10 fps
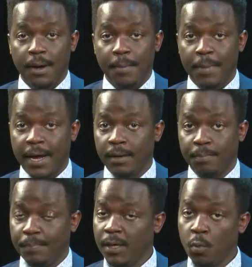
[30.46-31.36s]
by
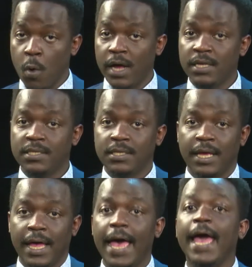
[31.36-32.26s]
being wise
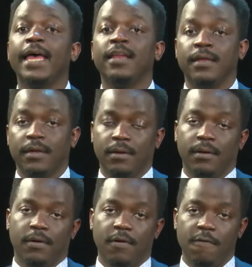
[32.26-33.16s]
and
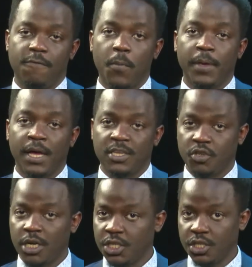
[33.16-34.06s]
forming a
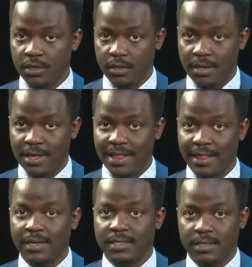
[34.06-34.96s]
strategy
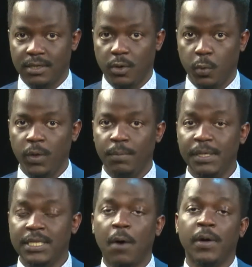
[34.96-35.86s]
that will meet
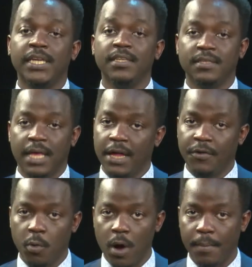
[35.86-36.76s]
our needs and
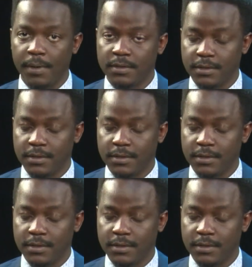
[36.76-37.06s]
requirements.